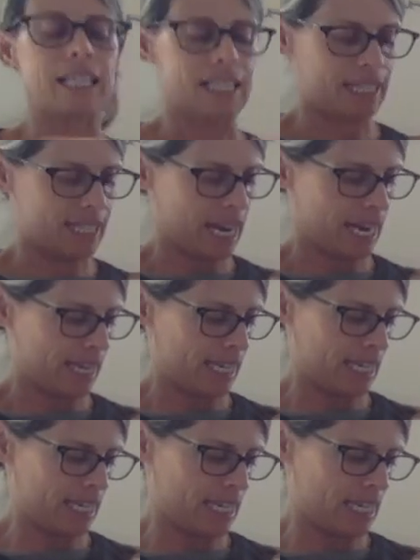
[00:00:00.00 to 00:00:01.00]

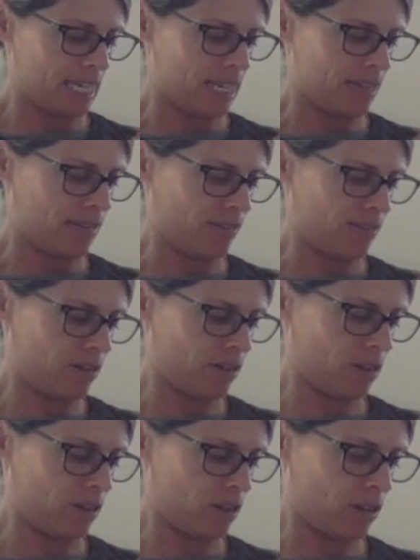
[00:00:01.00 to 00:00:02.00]
Silent E.
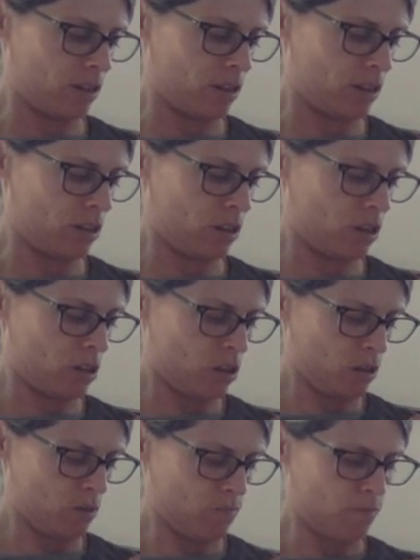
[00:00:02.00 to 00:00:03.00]
Very good.
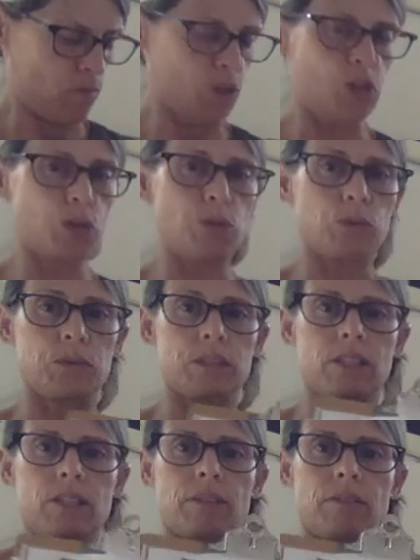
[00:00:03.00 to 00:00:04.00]

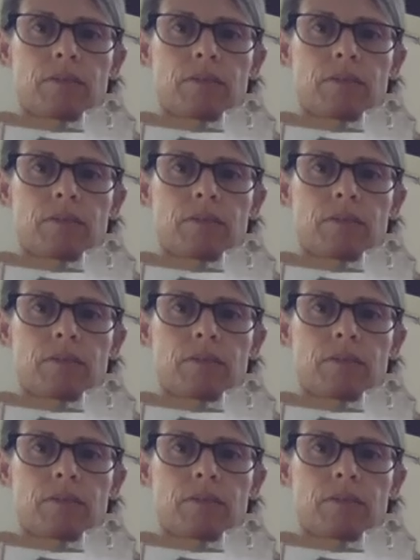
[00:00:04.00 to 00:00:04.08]
Mute.